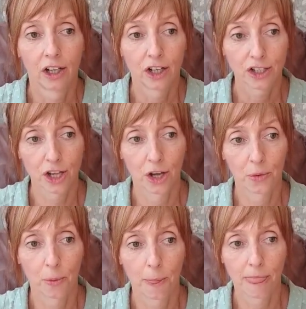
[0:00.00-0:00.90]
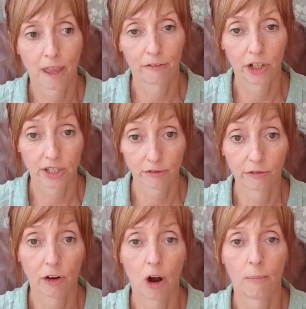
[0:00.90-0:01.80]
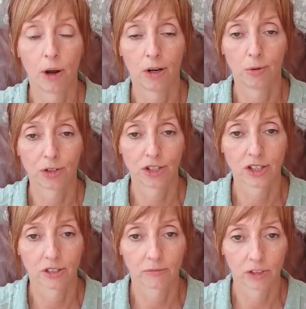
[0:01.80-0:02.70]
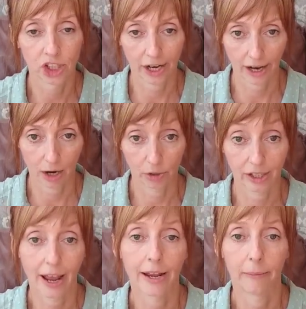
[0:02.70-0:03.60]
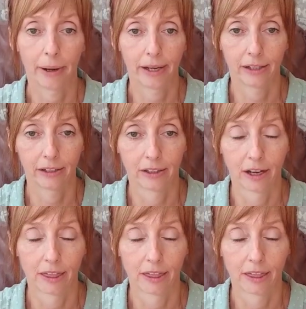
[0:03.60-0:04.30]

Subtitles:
So first and foremost, check out your cake maker.